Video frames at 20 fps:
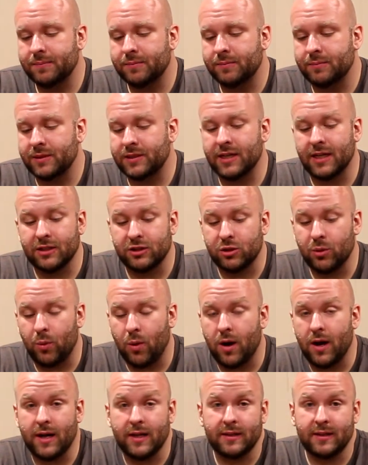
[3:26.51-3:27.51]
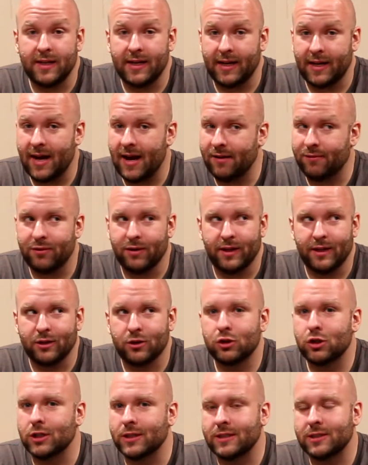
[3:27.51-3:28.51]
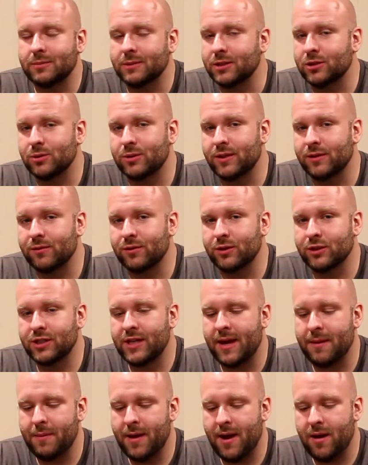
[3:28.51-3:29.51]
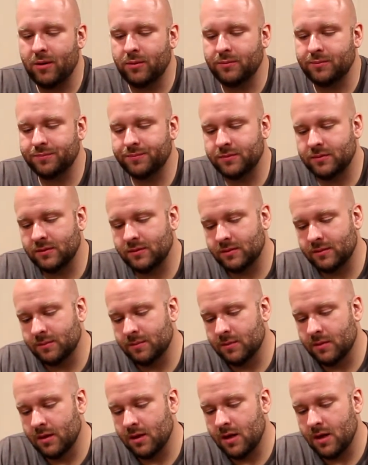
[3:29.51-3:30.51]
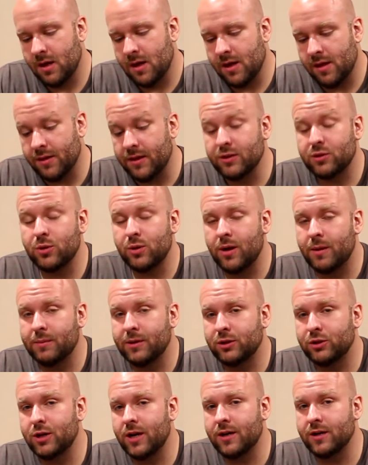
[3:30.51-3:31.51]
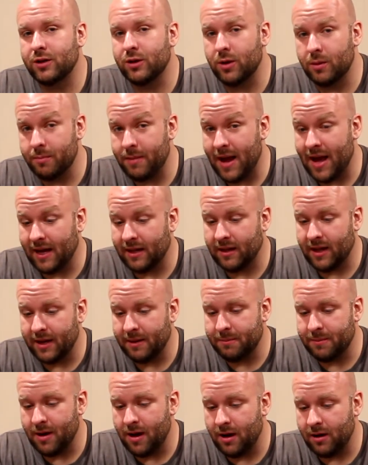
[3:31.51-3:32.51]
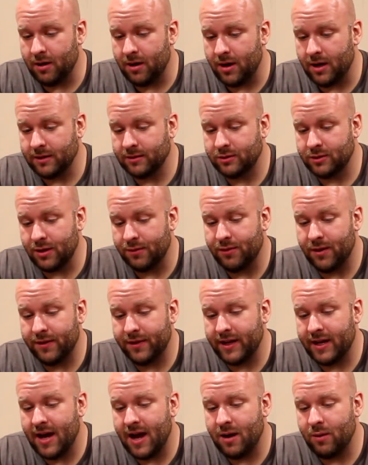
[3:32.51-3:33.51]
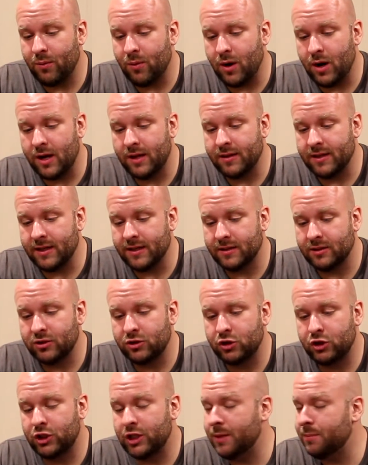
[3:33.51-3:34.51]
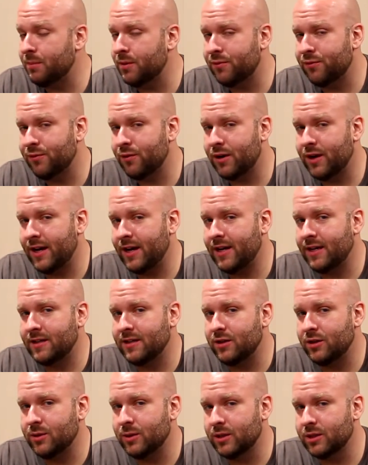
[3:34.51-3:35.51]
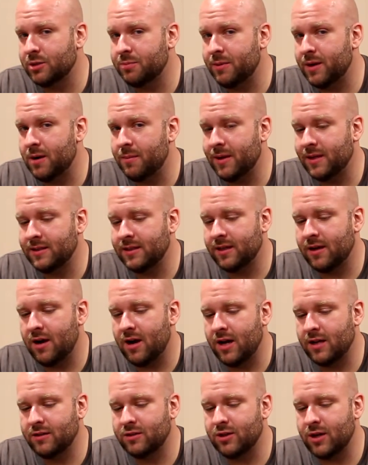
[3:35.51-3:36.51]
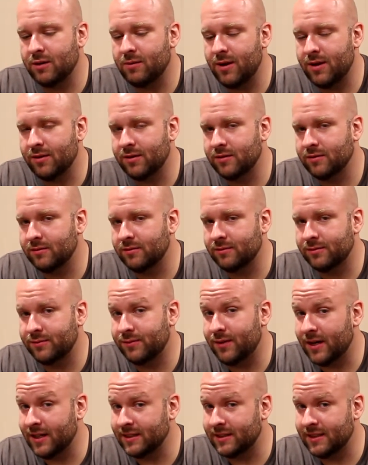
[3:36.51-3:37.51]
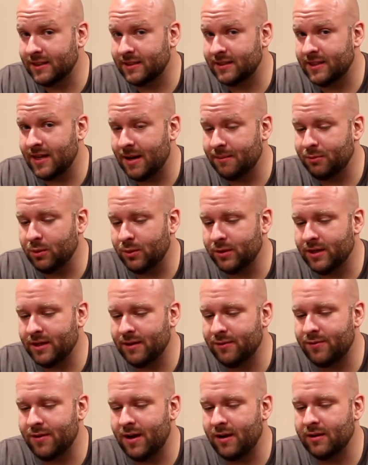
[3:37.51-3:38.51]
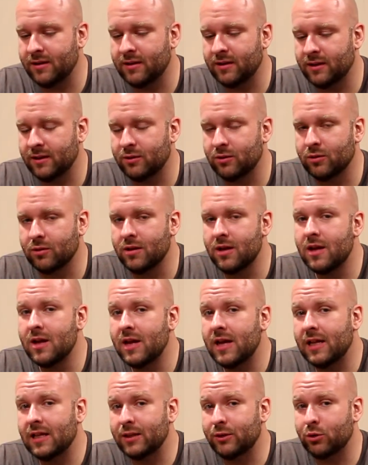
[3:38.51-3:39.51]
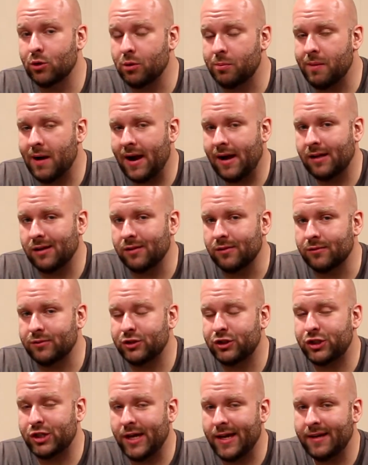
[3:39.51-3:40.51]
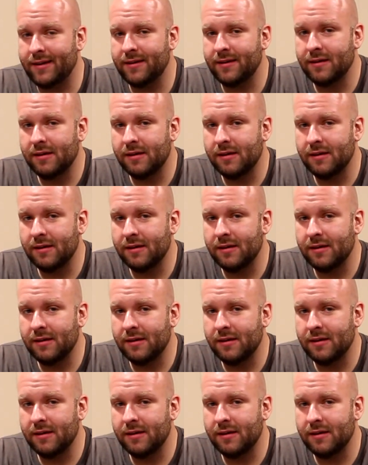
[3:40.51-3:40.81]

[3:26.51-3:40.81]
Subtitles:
besides the one that I got for like Christmas when they first came out, this one I'm going to try to do a backlight mod on. So I finally got one that's cheaper free to do experimenting on, so I'd rather fuck this up, the one that I found in a literal pile of shit.